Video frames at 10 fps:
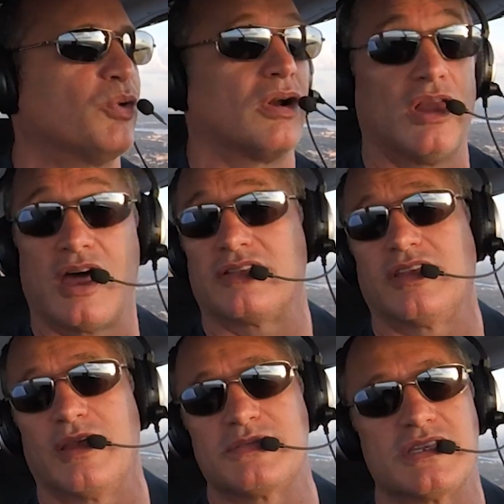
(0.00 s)
or a lot of
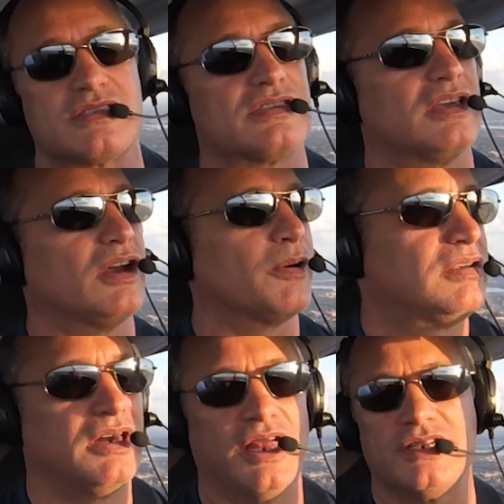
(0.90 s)
times it's, you know,
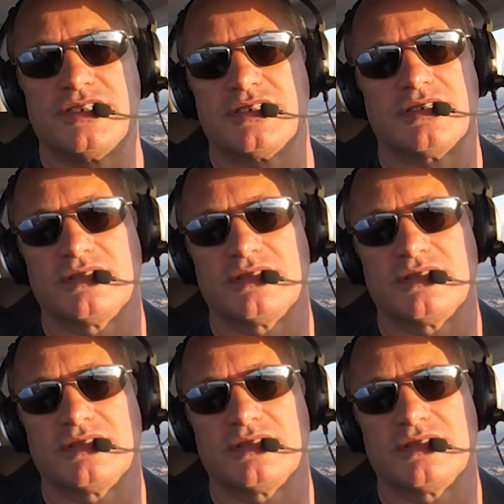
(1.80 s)
teenage